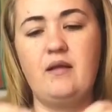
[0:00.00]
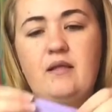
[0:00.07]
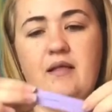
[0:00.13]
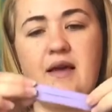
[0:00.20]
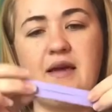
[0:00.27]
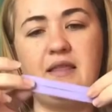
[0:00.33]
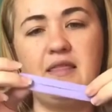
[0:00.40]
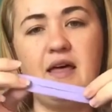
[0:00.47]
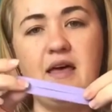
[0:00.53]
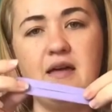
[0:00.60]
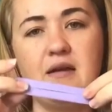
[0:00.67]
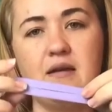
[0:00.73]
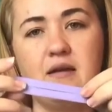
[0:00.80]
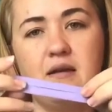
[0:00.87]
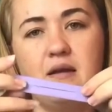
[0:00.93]
like
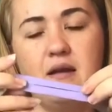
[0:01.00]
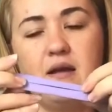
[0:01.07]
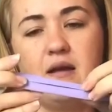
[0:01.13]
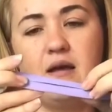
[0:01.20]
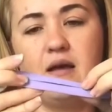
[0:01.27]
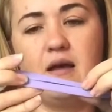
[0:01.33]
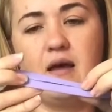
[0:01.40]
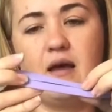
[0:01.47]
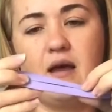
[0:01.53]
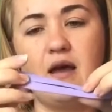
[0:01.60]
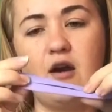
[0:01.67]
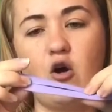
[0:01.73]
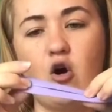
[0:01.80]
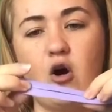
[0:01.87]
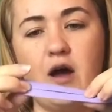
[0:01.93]
that
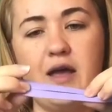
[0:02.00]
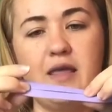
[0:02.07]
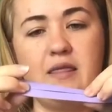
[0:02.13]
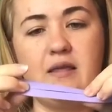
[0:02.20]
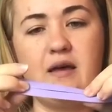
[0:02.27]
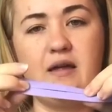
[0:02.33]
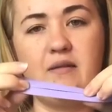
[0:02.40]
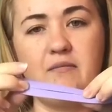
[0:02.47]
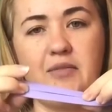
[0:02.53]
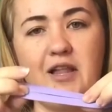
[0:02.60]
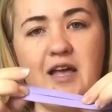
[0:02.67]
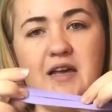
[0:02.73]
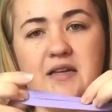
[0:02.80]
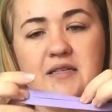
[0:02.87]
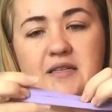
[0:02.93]
and iron that in
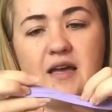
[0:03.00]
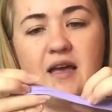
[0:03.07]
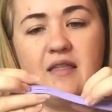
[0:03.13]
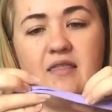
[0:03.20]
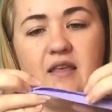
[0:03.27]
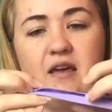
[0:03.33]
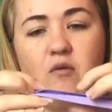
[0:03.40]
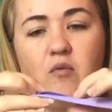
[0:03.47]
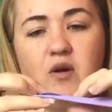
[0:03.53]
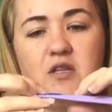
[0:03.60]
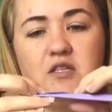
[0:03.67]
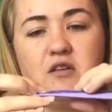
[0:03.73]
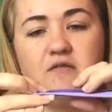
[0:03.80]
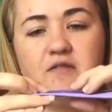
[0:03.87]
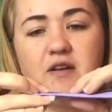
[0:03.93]
place. And then
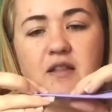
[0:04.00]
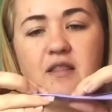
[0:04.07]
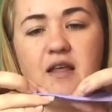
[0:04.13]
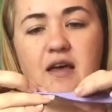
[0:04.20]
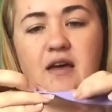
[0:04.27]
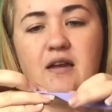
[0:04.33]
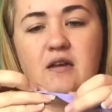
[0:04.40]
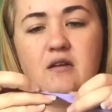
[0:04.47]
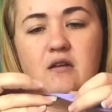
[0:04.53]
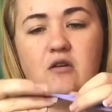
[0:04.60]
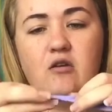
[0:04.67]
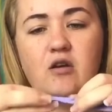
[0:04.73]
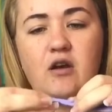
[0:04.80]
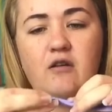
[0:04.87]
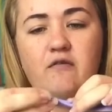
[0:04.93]
once you've done that,
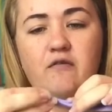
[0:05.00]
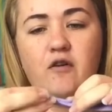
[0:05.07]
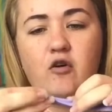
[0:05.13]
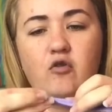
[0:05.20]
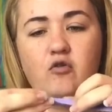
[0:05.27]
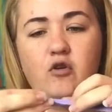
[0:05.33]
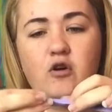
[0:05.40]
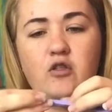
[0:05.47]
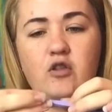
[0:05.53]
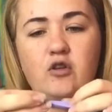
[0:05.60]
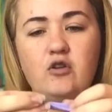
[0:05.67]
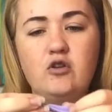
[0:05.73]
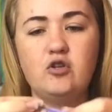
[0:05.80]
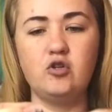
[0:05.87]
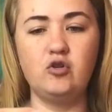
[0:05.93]
you can fold the
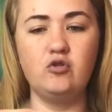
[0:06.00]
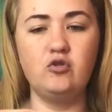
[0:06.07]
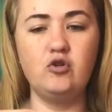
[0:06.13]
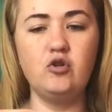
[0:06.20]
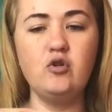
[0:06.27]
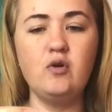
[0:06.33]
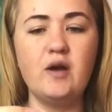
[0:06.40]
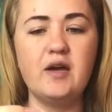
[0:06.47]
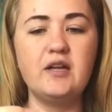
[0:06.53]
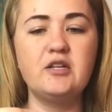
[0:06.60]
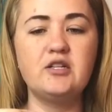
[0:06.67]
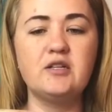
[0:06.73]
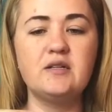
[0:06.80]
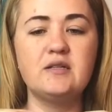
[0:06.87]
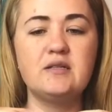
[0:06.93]
two new
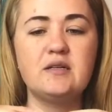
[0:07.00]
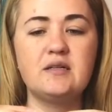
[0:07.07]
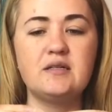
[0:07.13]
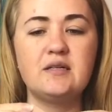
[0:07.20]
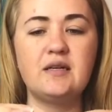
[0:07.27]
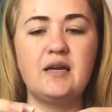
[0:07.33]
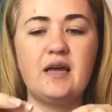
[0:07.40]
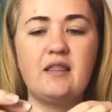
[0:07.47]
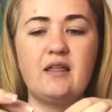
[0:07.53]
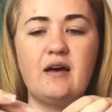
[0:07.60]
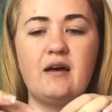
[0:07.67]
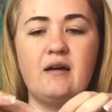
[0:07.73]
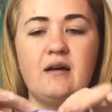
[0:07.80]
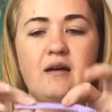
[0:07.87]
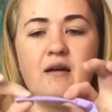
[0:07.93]
edges
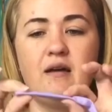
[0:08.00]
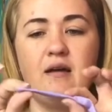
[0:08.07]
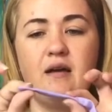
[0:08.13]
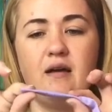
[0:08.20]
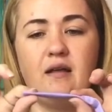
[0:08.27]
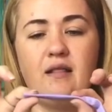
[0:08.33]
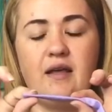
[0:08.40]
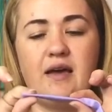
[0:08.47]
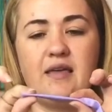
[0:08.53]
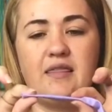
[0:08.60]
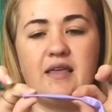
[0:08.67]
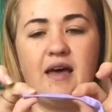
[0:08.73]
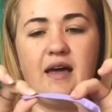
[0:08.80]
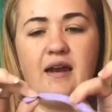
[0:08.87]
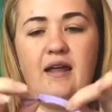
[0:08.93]
together like
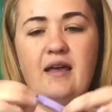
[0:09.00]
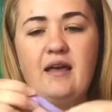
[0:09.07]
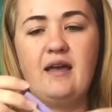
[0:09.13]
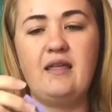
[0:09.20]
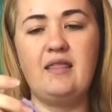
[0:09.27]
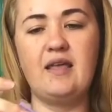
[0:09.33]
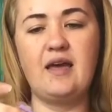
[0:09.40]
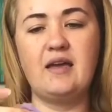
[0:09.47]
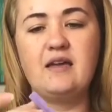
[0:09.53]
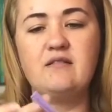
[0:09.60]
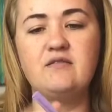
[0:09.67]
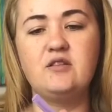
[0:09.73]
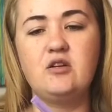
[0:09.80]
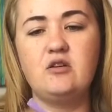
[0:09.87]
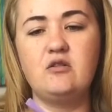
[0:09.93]
that, and that
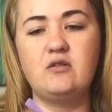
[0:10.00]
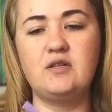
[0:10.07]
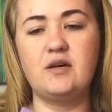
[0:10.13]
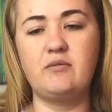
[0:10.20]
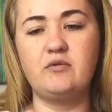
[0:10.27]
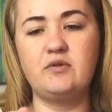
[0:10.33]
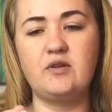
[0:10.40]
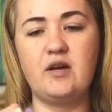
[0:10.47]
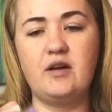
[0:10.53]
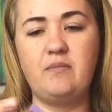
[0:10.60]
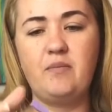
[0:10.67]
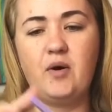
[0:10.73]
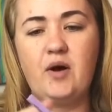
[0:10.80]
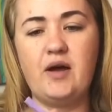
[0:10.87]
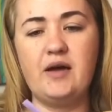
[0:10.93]
gives you your
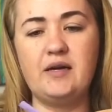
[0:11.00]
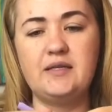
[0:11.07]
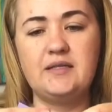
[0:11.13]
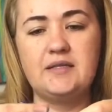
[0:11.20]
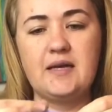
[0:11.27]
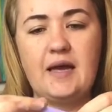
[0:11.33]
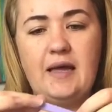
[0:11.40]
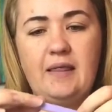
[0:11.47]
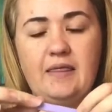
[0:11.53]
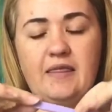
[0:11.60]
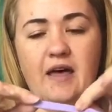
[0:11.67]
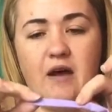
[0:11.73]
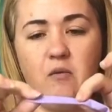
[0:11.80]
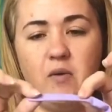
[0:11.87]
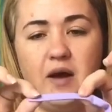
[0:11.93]
double-sided bias. And
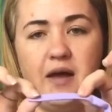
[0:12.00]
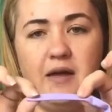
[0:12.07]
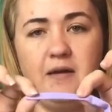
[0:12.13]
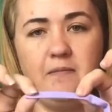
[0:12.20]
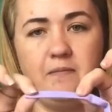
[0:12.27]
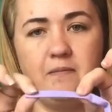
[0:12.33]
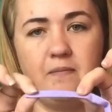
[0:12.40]
that way